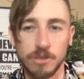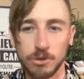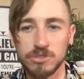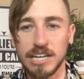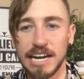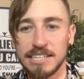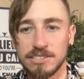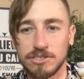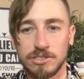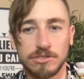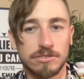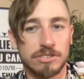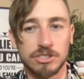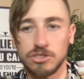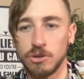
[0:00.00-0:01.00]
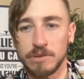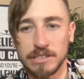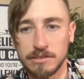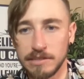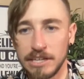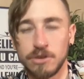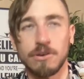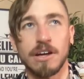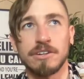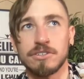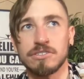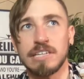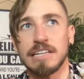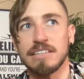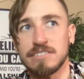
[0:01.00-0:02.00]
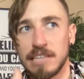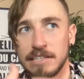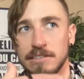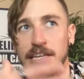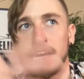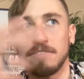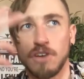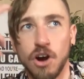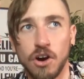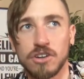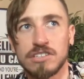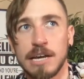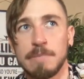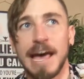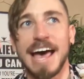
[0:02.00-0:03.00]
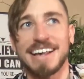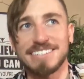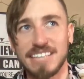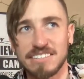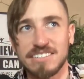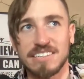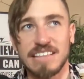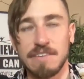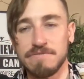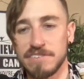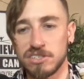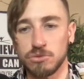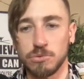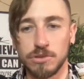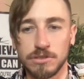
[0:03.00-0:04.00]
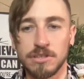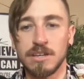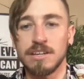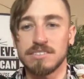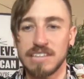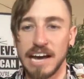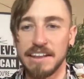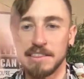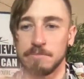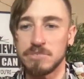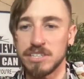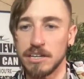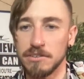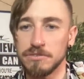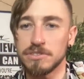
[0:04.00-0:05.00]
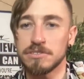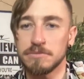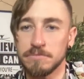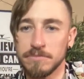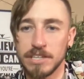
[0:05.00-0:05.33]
Those guys just don't understand this. They have a harder time accessing that visual side of themselves.